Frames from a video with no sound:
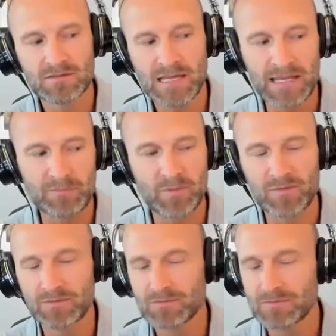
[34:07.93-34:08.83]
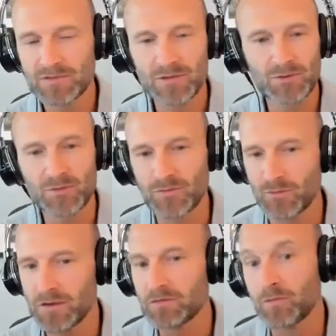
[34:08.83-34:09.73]
keep 2,
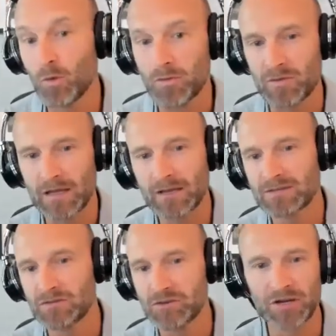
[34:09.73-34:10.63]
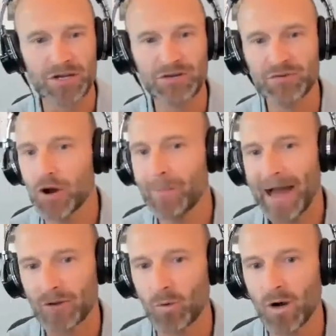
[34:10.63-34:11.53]
3, 4 things that you're going to do no
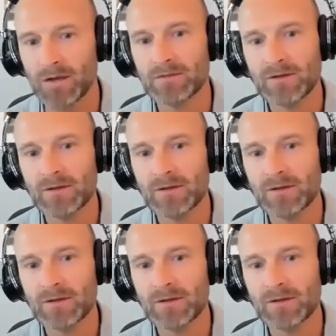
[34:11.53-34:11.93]
matter what.